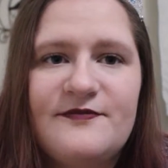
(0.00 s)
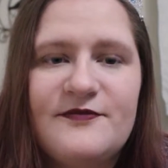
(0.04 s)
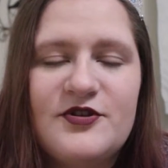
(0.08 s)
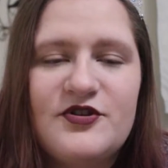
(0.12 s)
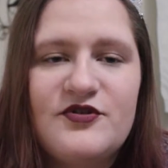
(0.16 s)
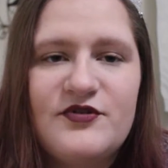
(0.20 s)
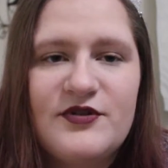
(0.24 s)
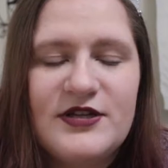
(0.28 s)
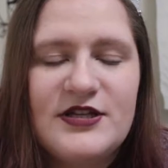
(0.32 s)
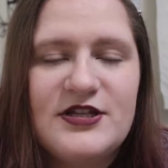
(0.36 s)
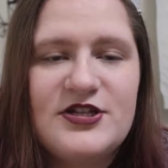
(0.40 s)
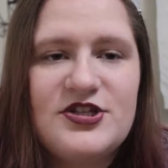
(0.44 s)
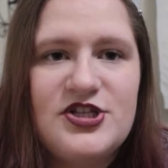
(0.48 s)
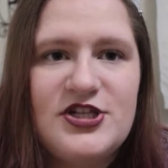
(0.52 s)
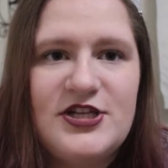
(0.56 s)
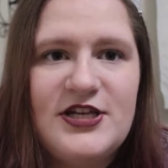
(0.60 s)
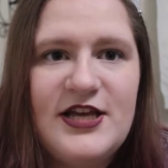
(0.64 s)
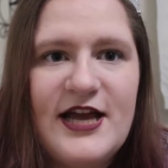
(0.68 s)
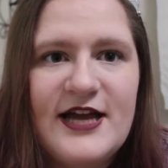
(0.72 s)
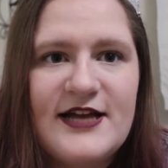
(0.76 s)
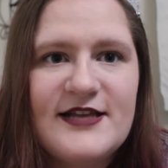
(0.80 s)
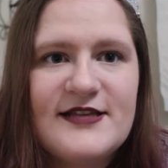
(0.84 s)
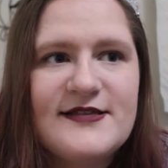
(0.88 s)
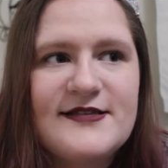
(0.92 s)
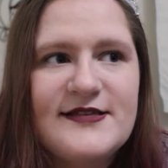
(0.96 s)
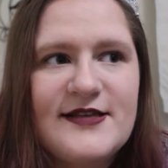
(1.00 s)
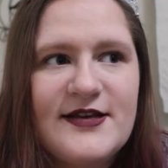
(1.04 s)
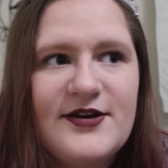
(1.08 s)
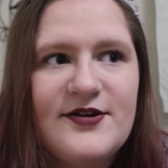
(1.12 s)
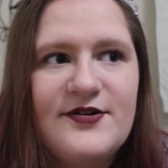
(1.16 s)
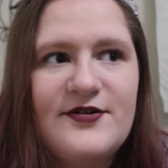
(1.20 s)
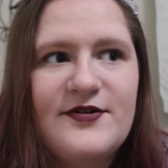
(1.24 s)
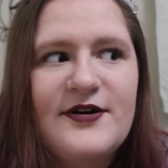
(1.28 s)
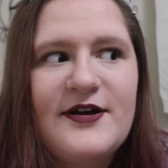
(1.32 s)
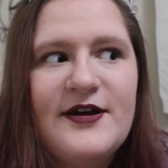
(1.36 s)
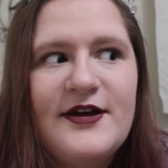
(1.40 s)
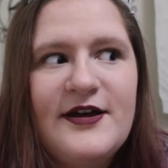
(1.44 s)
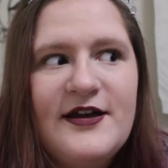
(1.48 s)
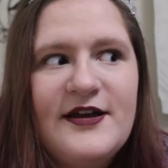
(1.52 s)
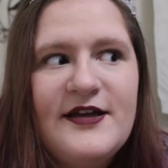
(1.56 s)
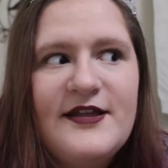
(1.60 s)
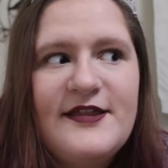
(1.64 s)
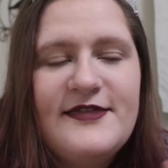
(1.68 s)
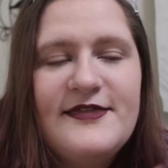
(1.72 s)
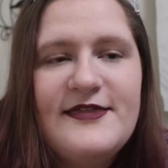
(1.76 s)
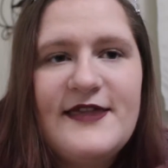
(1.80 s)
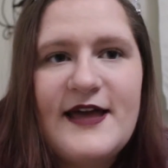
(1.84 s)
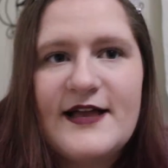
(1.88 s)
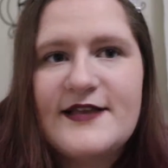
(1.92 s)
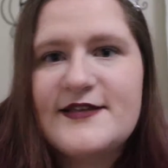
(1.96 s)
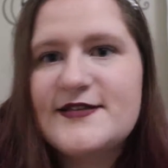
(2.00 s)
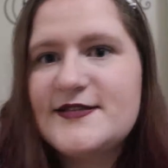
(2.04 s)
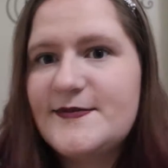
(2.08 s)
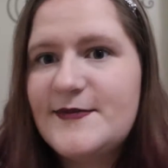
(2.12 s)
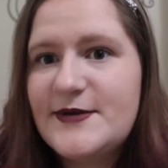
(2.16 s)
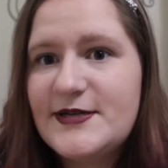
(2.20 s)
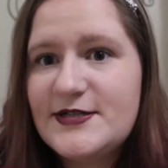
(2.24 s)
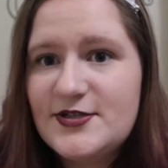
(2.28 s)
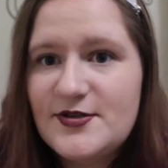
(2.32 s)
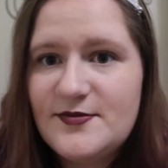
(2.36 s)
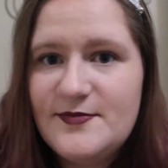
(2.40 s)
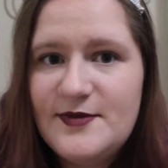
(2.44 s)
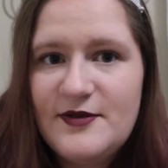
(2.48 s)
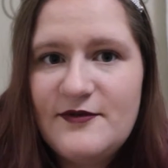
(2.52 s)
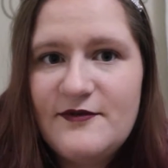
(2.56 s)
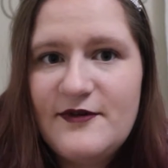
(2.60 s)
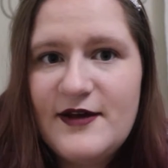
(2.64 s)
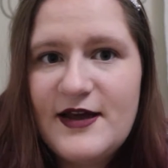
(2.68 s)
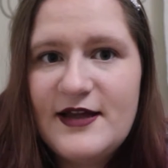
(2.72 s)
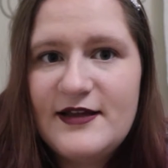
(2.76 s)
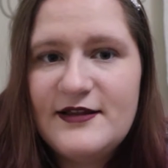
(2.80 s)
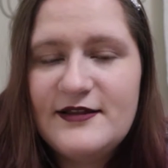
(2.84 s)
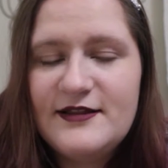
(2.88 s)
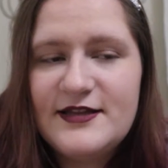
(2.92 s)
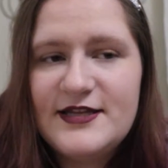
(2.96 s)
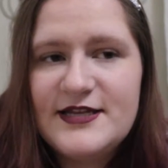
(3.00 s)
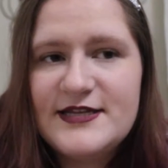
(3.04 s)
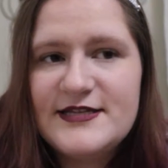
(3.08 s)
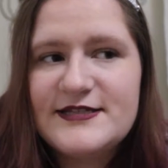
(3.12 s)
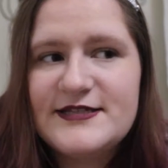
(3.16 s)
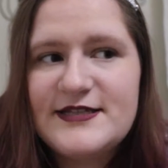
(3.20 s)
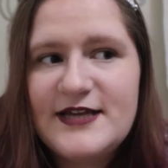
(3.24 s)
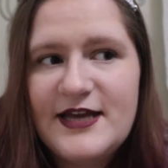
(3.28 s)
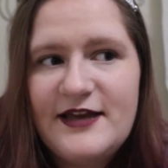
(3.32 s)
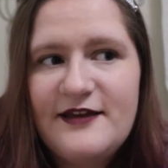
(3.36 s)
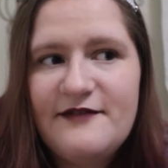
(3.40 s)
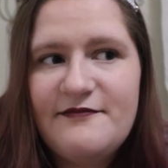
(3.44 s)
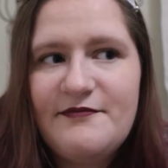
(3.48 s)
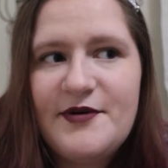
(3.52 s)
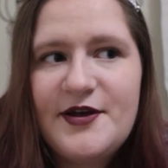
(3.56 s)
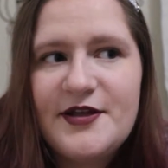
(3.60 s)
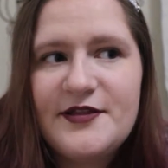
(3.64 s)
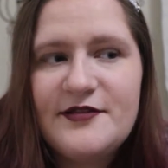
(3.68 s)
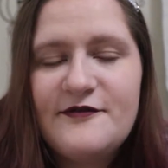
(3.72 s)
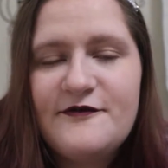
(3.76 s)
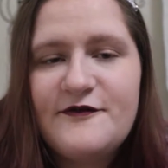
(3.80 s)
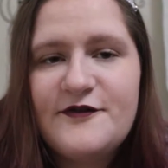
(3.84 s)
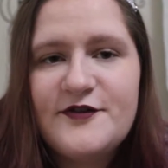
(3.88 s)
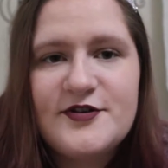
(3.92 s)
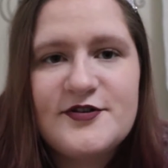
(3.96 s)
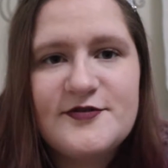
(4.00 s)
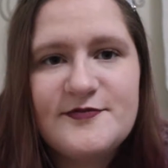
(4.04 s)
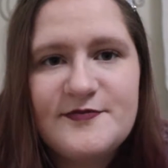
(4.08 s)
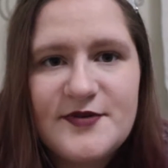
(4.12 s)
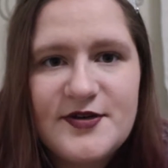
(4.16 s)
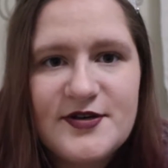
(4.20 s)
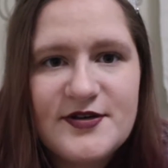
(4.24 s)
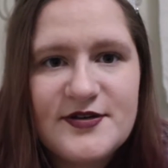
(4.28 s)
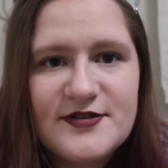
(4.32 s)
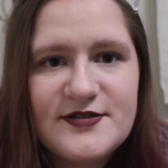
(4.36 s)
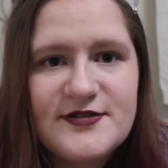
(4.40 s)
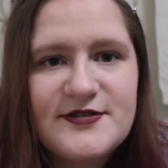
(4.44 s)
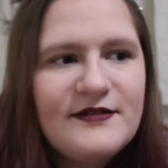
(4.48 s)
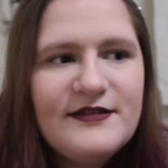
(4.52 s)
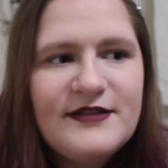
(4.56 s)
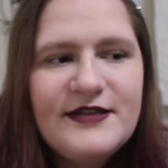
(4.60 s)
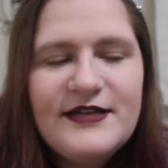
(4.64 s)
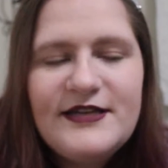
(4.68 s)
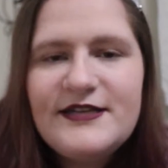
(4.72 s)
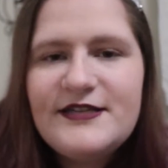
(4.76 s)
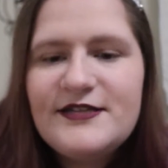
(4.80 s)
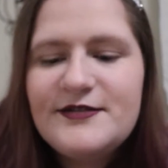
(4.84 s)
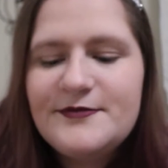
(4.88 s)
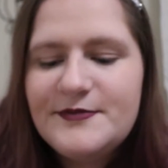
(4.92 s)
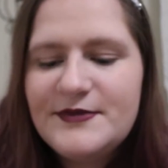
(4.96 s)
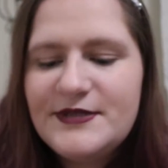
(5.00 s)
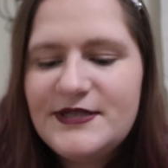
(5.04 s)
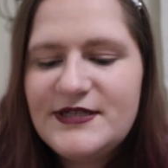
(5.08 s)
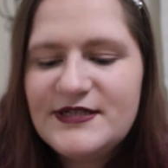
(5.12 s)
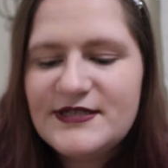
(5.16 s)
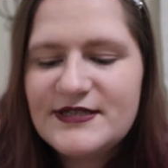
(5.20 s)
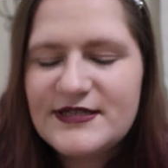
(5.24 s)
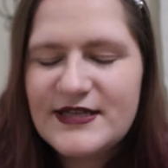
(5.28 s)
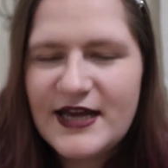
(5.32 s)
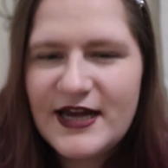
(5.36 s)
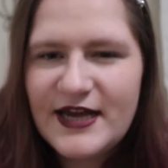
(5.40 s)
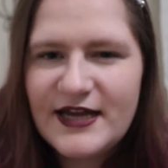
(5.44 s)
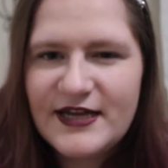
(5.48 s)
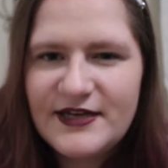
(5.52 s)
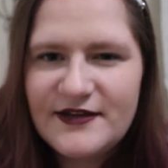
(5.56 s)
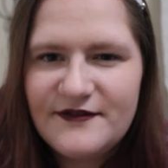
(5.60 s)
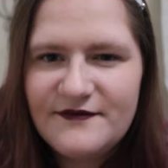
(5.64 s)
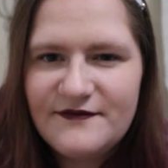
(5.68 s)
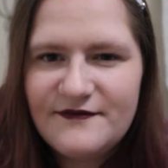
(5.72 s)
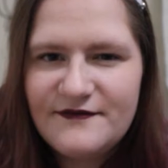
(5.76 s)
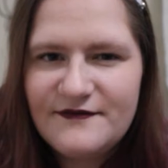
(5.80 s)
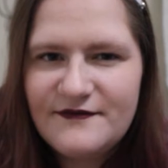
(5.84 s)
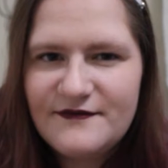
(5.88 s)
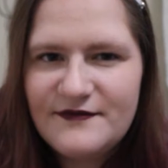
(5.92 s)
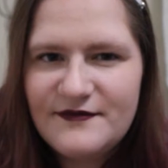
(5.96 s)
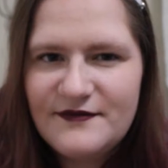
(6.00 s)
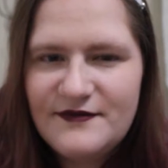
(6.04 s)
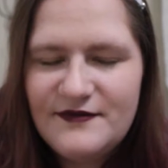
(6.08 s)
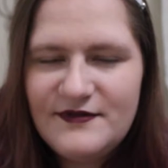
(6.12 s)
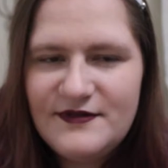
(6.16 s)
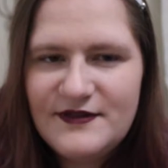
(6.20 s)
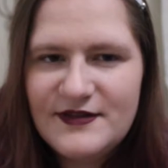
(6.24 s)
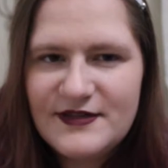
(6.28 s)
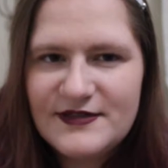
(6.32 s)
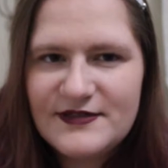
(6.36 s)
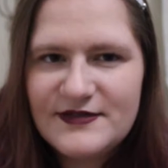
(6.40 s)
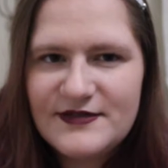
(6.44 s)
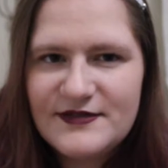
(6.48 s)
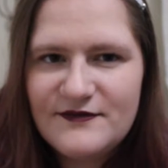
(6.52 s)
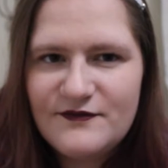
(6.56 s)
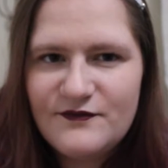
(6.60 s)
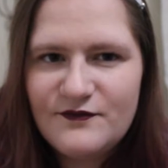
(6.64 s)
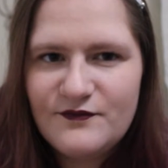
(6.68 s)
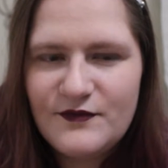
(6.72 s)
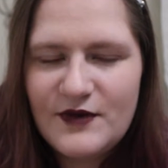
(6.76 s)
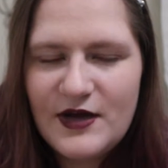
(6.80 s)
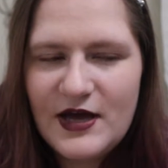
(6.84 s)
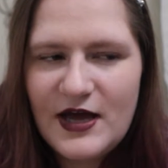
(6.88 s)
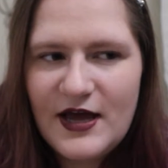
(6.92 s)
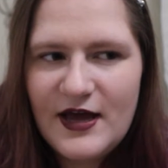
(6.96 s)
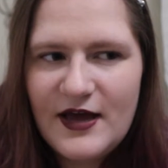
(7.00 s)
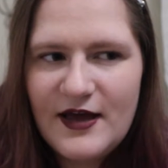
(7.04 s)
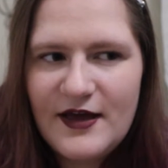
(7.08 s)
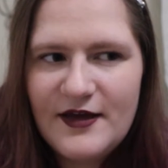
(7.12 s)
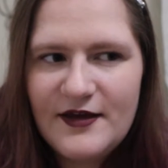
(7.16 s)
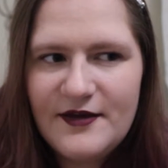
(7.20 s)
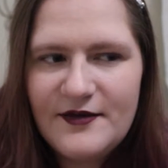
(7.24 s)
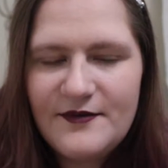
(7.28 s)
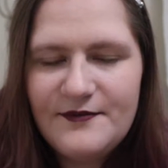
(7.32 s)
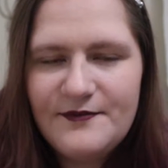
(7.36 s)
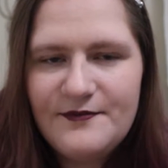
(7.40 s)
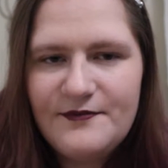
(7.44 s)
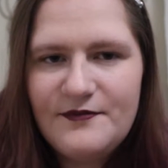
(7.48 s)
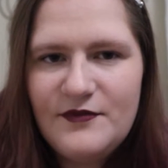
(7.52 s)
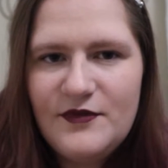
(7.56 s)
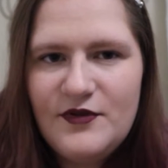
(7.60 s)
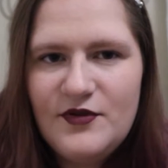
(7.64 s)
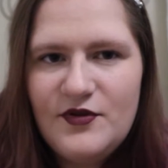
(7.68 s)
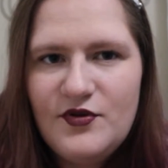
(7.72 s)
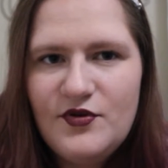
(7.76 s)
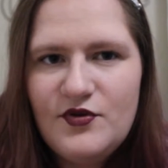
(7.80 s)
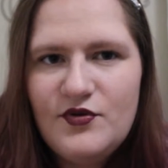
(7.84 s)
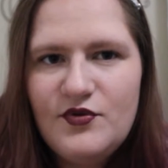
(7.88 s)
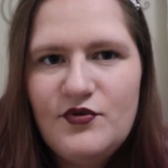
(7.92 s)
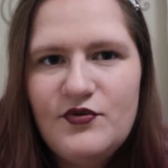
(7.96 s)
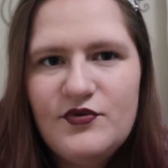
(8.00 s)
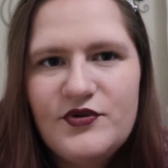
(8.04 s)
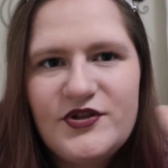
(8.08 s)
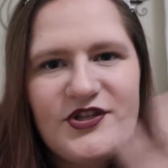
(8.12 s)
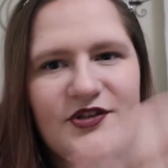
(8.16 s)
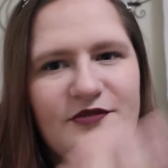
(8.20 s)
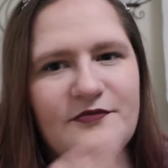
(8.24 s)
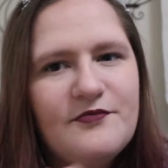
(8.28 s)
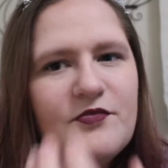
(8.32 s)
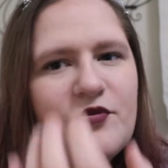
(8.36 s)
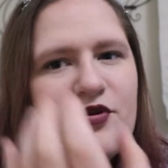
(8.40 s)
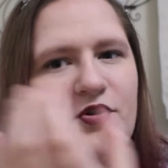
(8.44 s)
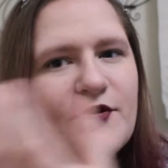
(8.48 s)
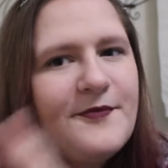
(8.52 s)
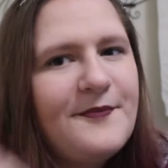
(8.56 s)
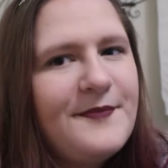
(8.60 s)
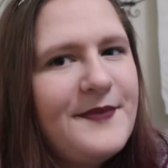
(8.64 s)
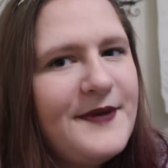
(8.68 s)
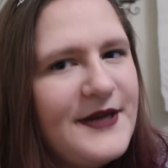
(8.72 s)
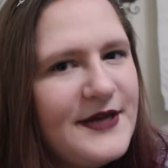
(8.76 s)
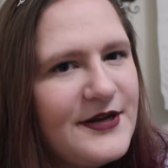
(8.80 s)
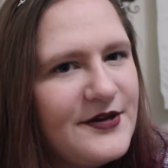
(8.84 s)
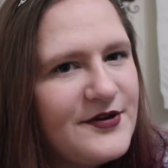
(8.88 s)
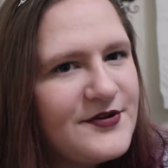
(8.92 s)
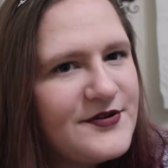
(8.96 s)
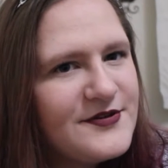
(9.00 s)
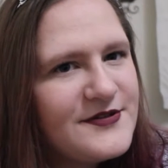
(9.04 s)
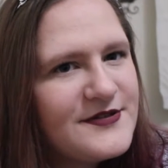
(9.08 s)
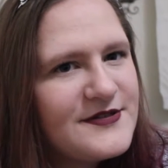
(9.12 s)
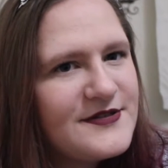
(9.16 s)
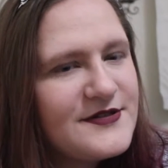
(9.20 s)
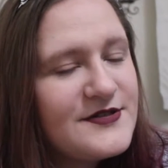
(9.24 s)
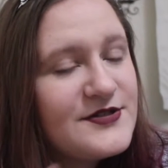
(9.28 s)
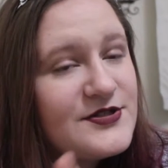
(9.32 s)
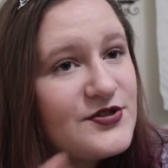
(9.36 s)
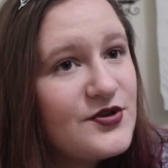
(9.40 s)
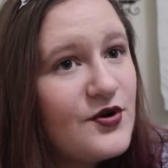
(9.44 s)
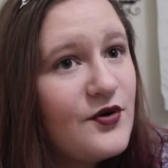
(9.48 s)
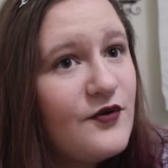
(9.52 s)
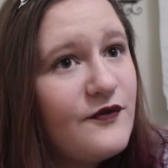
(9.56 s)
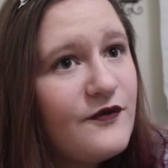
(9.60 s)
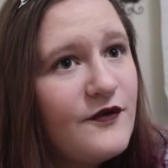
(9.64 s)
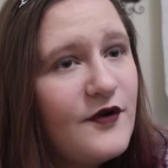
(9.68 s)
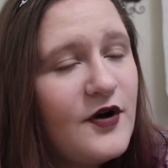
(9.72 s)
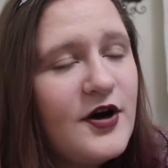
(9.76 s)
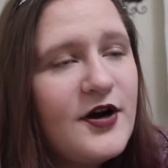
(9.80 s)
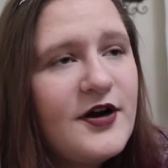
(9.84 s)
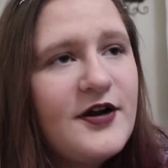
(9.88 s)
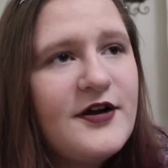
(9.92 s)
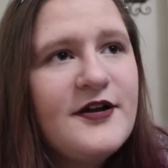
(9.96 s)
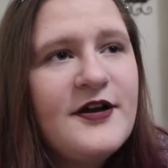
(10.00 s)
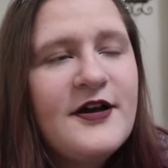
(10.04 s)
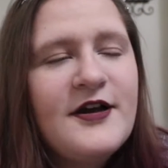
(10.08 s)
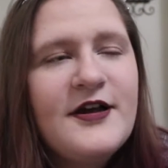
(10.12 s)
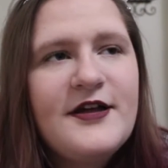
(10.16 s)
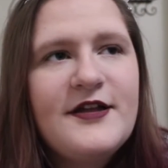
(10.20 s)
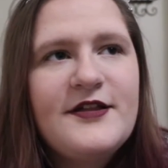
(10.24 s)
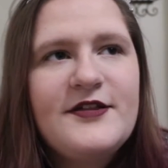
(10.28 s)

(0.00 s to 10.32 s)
trilogy yet, so that's on my to be read list. I bought the first books. Lee to me is kind of this new Tamora Pierce so far.